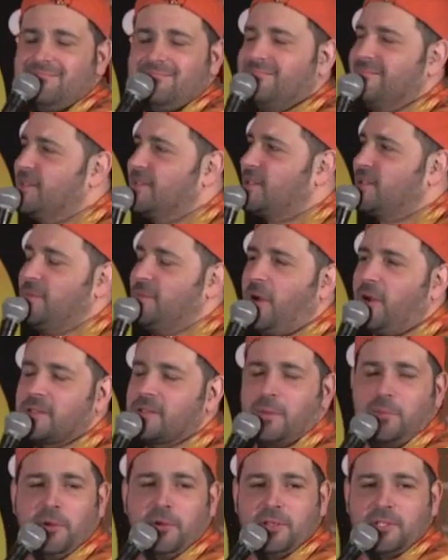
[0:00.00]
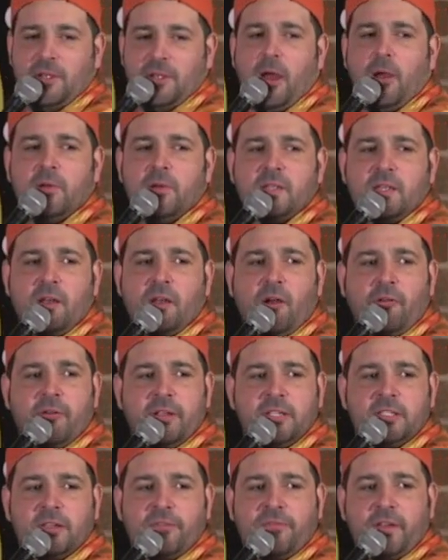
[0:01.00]
Some octopus. Oh, it's an
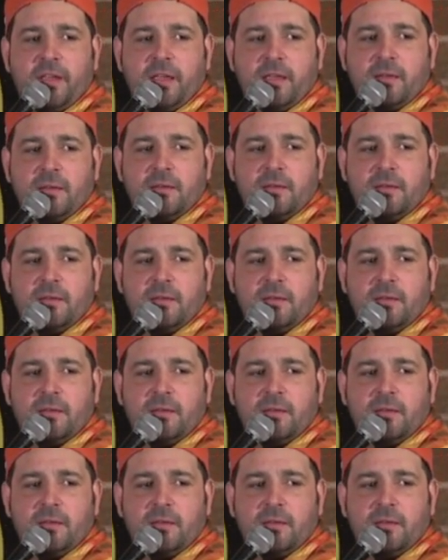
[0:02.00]
orange, I think.